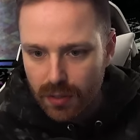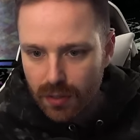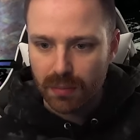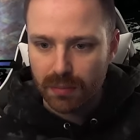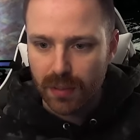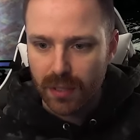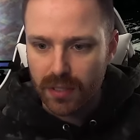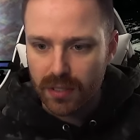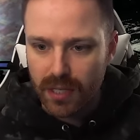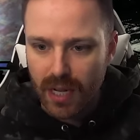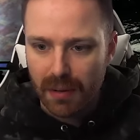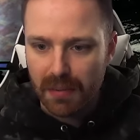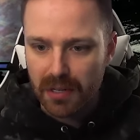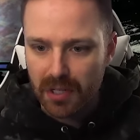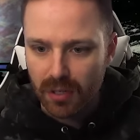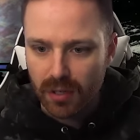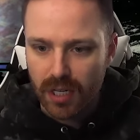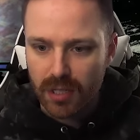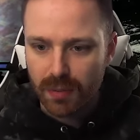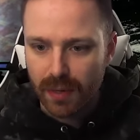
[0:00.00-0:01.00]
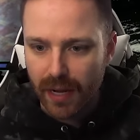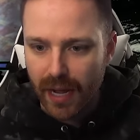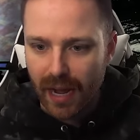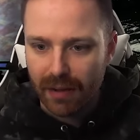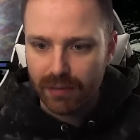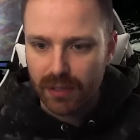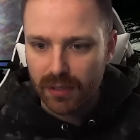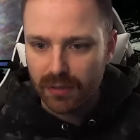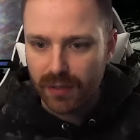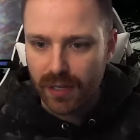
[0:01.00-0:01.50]
Bash and punch damage increased by
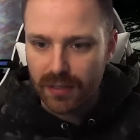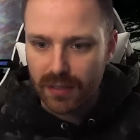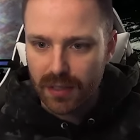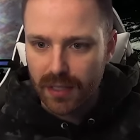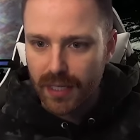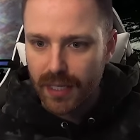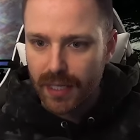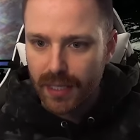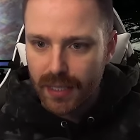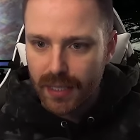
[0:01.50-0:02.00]
half your defense.